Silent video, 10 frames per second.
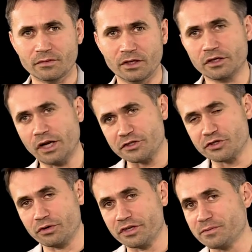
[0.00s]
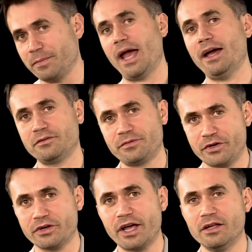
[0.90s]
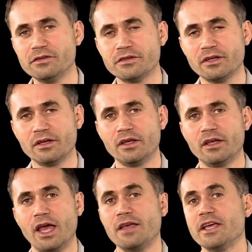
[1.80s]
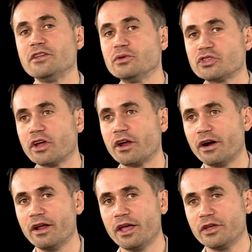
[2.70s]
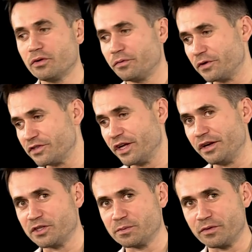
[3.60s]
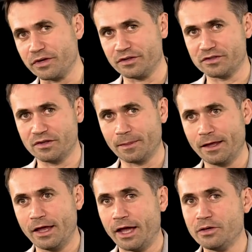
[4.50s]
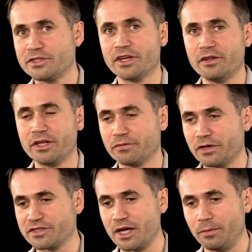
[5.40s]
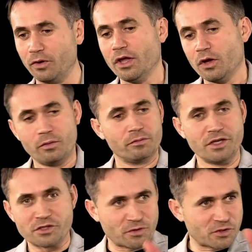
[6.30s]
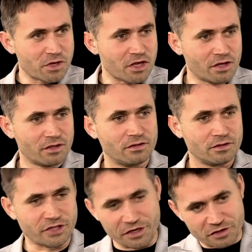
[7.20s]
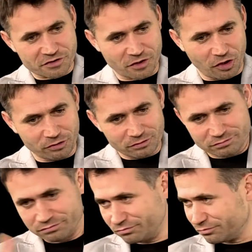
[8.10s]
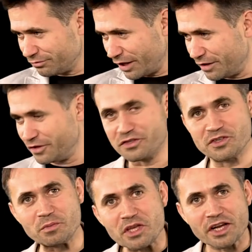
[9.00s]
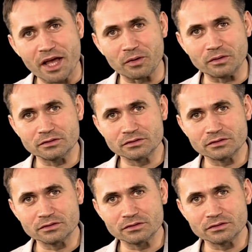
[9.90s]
Cholesterol is bad for your health. And then you share your first-hand experience. And you tell them, for example, this was me 10 years ago, and this is me now.